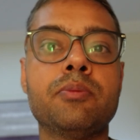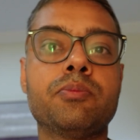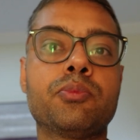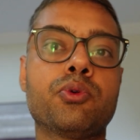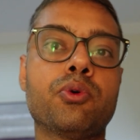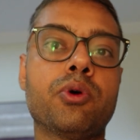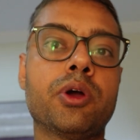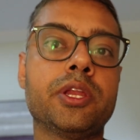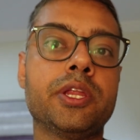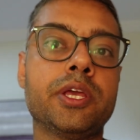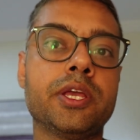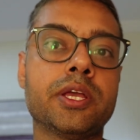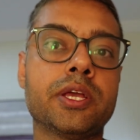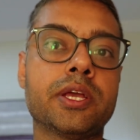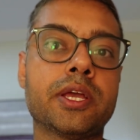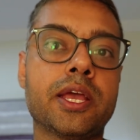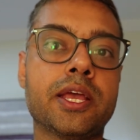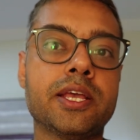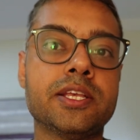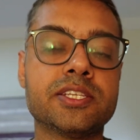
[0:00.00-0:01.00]
providing
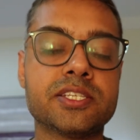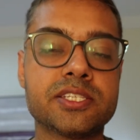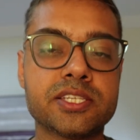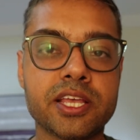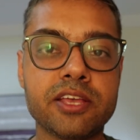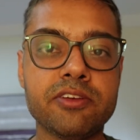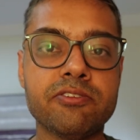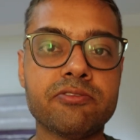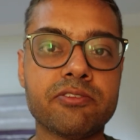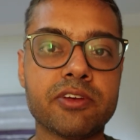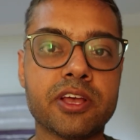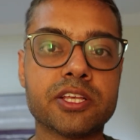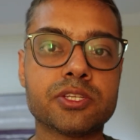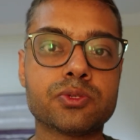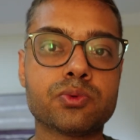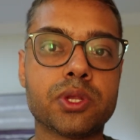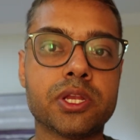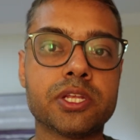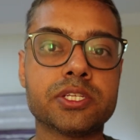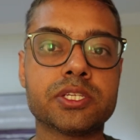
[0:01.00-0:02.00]
a safe
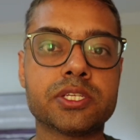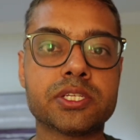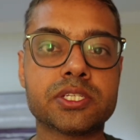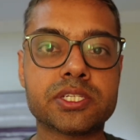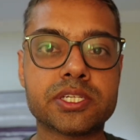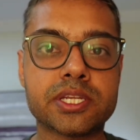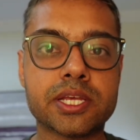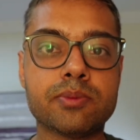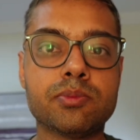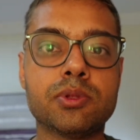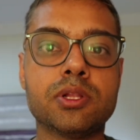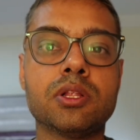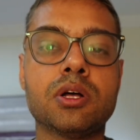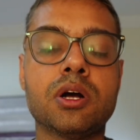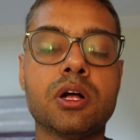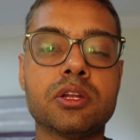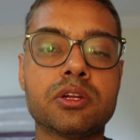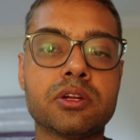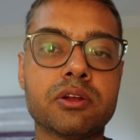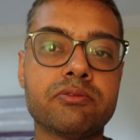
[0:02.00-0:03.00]
as well as a stable
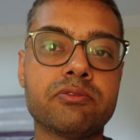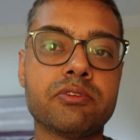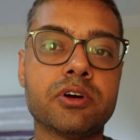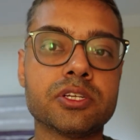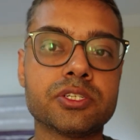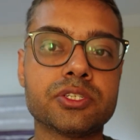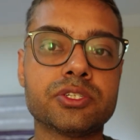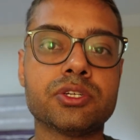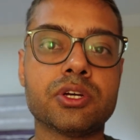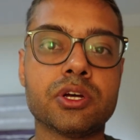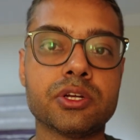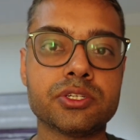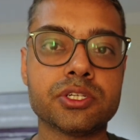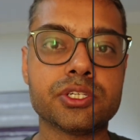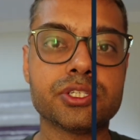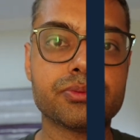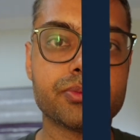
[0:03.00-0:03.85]
ultra-fast charging